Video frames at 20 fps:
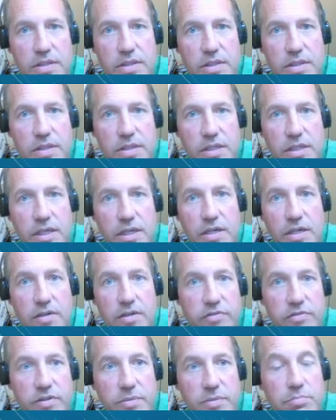
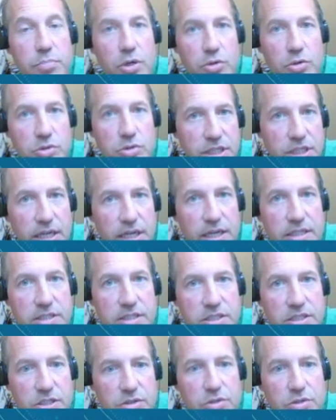of protons
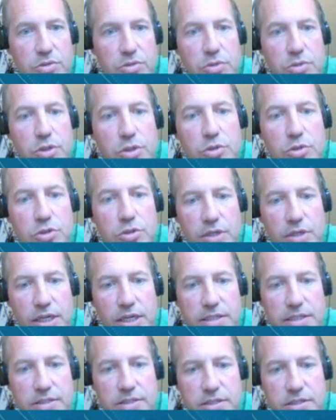to
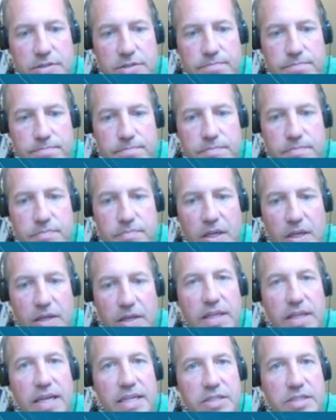neutrons. And
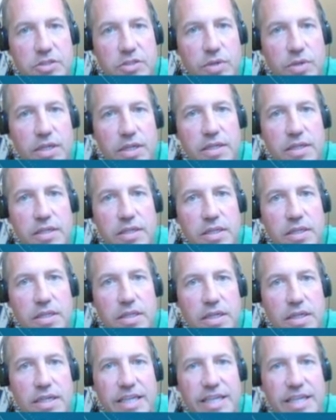that's when
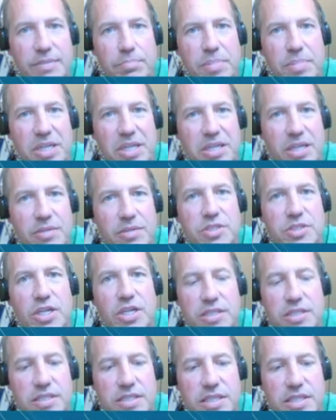it becomes
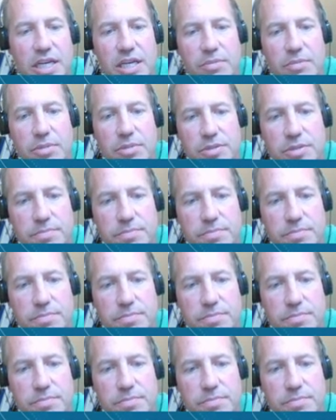unstable.